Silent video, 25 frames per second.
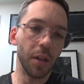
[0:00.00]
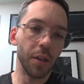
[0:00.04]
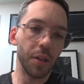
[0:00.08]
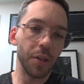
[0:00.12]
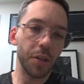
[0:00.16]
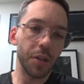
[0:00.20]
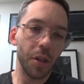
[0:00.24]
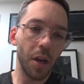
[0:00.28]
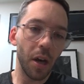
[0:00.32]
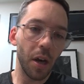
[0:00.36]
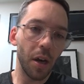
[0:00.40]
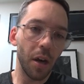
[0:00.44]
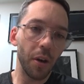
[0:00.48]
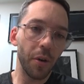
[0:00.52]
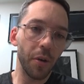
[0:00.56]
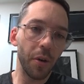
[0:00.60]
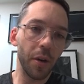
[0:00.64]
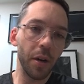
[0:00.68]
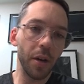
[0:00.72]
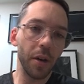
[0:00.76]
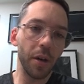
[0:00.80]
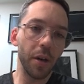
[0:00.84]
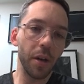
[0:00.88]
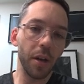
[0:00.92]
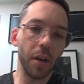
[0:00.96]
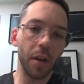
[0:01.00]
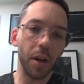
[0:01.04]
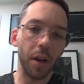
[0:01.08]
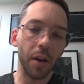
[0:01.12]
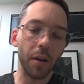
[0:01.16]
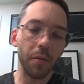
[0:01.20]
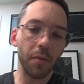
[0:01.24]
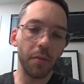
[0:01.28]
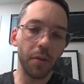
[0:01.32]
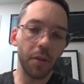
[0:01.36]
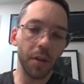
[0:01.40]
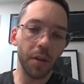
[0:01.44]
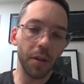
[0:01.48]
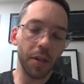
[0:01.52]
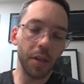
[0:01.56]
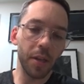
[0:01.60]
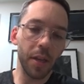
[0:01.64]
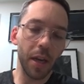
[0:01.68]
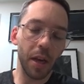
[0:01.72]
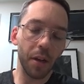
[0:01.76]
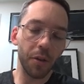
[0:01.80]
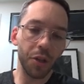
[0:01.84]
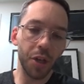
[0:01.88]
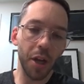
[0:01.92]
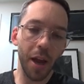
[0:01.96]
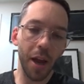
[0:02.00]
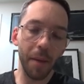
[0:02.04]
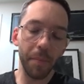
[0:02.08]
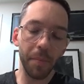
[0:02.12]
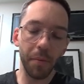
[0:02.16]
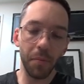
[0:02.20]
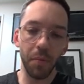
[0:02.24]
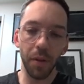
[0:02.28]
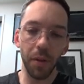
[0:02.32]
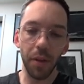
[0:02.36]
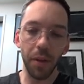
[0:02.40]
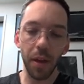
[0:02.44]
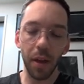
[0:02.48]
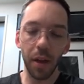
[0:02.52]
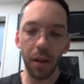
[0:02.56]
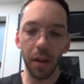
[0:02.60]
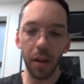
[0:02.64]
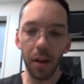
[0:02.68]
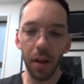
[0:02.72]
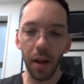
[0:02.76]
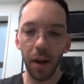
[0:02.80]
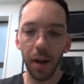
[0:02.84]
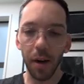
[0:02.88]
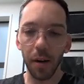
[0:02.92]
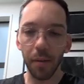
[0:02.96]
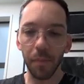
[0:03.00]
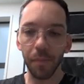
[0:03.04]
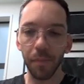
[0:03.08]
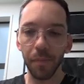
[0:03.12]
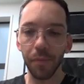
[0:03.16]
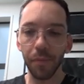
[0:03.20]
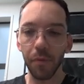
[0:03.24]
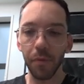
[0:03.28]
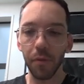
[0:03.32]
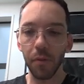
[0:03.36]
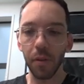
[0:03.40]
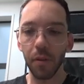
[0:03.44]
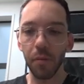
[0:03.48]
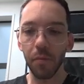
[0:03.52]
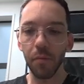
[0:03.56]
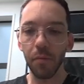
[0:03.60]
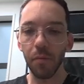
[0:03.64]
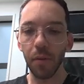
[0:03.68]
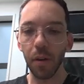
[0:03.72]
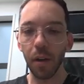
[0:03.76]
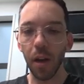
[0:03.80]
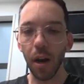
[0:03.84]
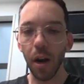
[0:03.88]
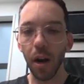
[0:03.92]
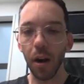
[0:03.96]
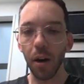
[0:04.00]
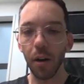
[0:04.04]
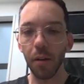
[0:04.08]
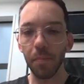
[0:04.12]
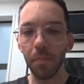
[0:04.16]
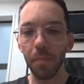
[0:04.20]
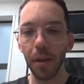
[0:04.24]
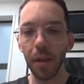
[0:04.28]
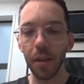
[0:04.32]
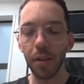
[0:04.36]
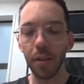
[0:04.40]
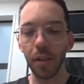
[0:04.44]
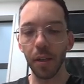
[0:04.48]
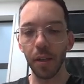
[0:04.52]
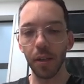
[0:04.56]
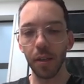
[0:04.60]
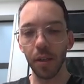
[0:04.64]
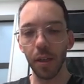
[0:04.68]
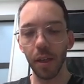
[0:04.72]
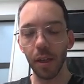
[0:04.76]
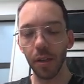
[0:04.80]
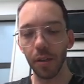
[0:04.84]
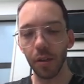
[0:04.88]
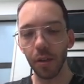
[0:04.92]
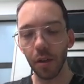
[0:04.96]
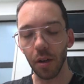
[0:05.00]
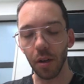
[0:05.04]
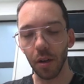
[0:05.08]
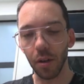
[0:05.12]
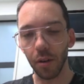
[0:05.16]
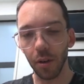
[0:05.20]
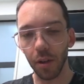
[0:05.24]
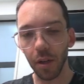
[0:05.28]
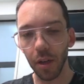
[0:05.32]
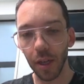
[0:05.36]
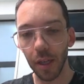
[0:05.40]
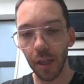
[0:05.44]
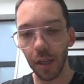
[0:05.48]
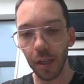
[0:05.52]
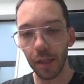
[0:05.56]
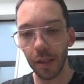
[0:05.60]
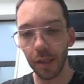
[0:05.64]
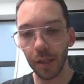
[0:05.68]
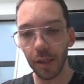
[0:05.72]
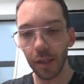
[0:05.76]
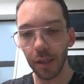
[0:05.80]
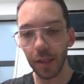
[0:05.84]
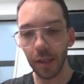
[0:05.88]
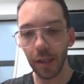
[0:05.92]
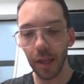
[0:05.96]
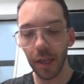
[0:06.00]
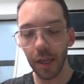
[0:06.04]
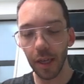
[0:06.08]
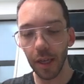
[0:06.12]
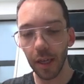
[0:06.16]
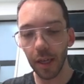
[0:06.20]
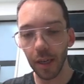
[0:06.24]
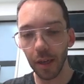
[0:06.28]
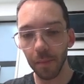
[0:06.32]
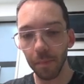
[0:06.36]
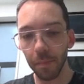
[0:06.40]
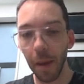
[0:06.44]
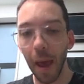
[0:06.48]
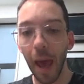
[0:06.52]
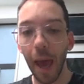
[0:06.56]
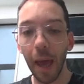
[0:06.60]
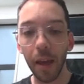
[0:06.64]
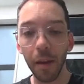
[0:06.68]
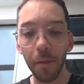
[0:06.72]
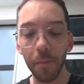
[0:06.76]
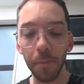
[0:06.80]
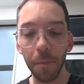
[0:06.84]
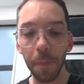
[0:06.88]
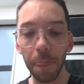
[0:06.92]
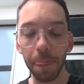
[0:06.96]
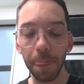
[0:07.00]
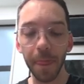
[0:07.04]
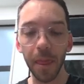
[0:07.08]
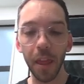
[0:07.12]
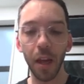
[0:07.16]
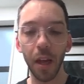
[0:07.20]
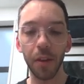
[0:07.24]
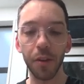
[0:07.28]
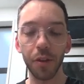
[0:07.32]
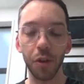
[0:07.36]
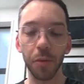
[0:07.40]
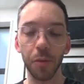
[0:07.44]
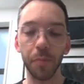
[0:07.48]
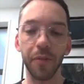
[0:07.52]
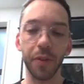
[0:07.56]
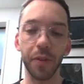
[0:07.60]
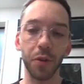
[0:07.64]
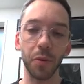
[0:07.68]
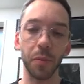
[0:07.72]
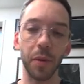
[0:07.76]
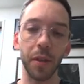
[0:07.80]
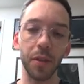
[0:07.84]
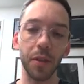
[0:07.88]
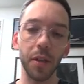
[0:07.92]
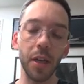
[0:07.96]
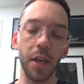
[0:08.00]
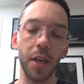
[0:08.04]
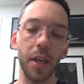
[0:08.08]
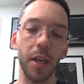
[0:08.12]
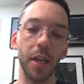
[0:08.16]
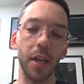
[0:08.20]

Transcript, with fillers: So, you know, this is our chap with the recurrent BCCs on his back, the superficial ones.